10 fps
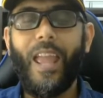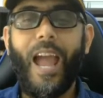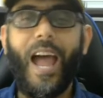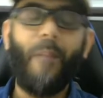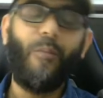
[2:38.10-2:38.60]

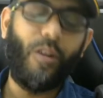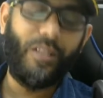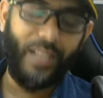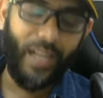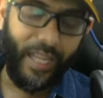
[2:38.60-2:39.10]
I'm
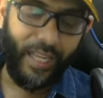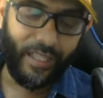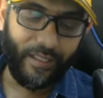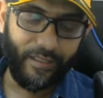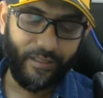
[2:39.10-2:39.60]
not
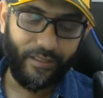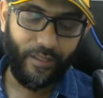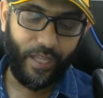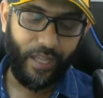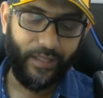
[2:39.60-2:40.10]
telling, okay,